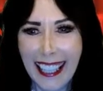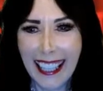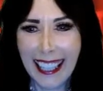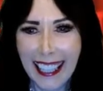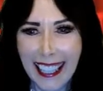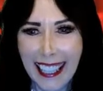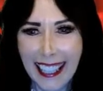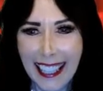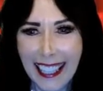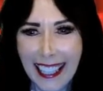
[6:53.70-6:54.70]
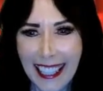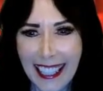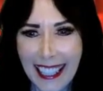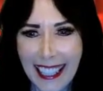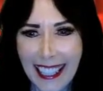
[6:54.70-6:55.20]

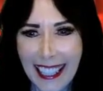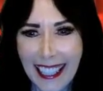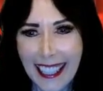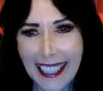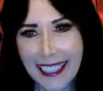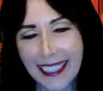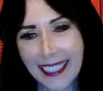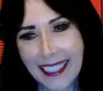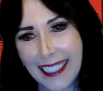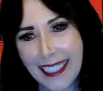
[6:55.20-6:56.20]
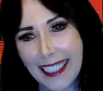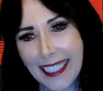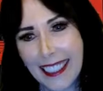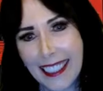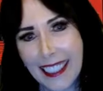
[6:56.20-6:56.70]

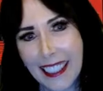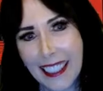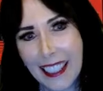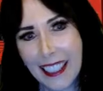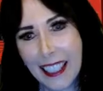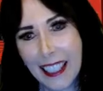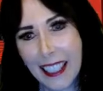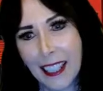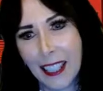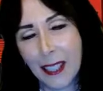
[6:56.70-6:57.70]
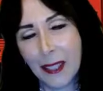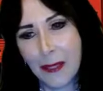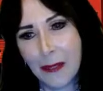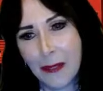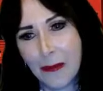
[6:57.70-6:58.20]

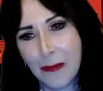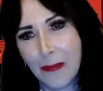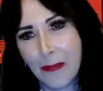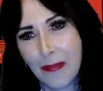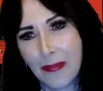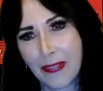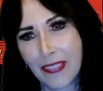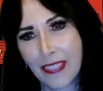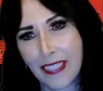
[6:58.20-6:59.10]
The person shown says nothing.